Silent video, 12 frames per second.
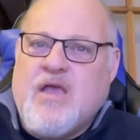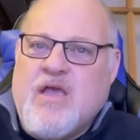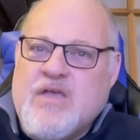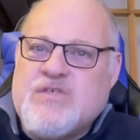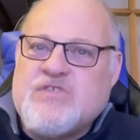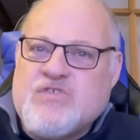
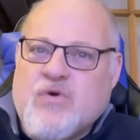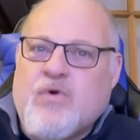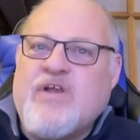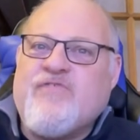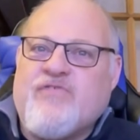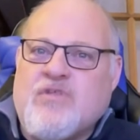His
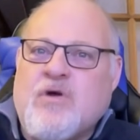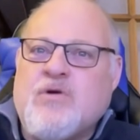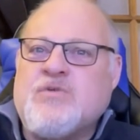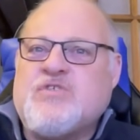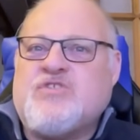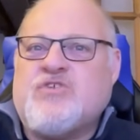story
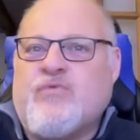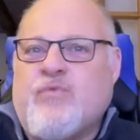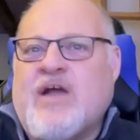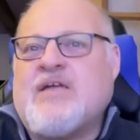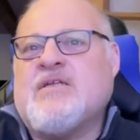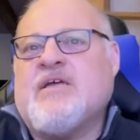flows
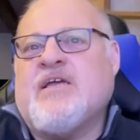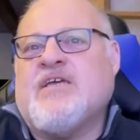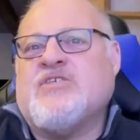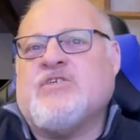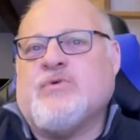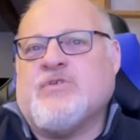directly
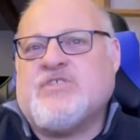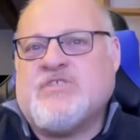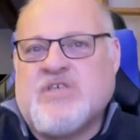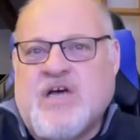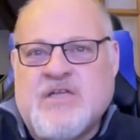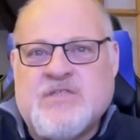into his
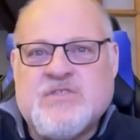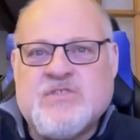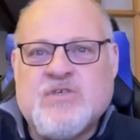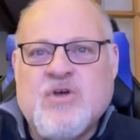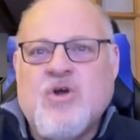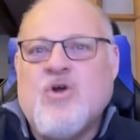
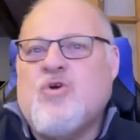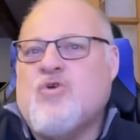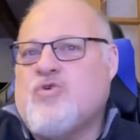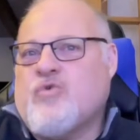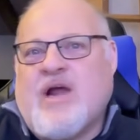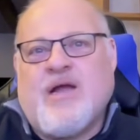sons,
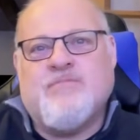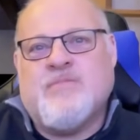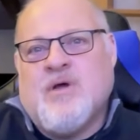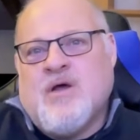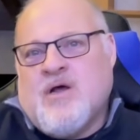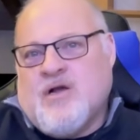who
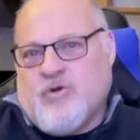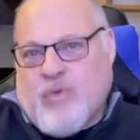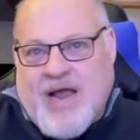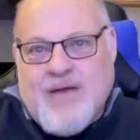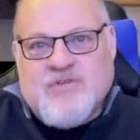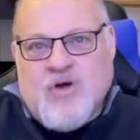grabbed
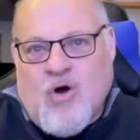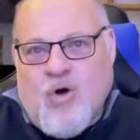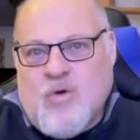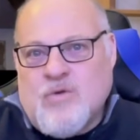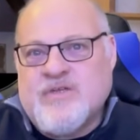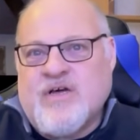a
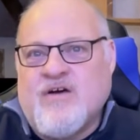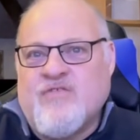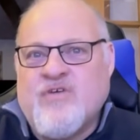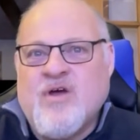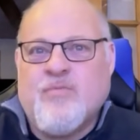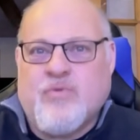hold
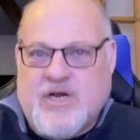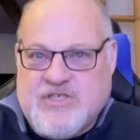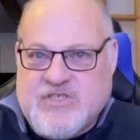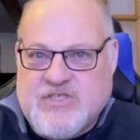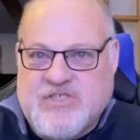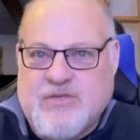of
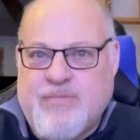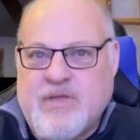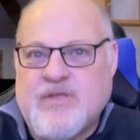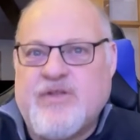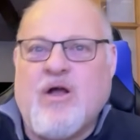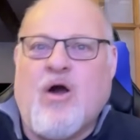precious
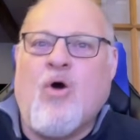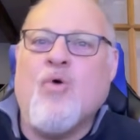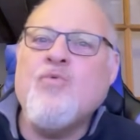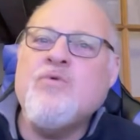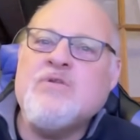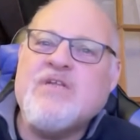stability
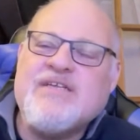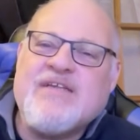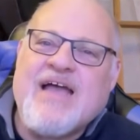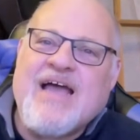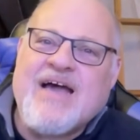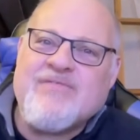only
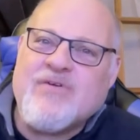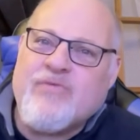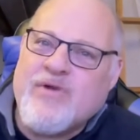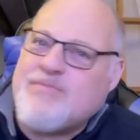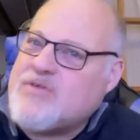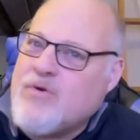to have it
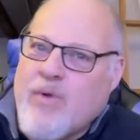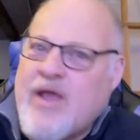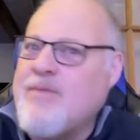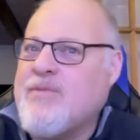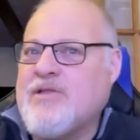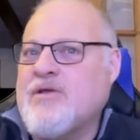ripped
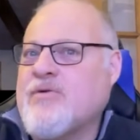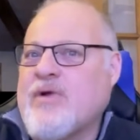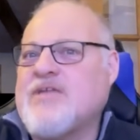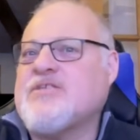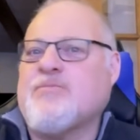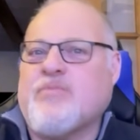away by the
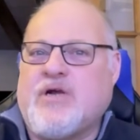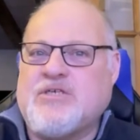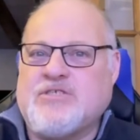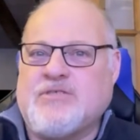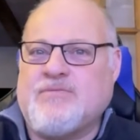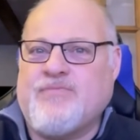Great
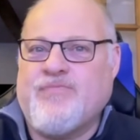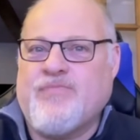Depression.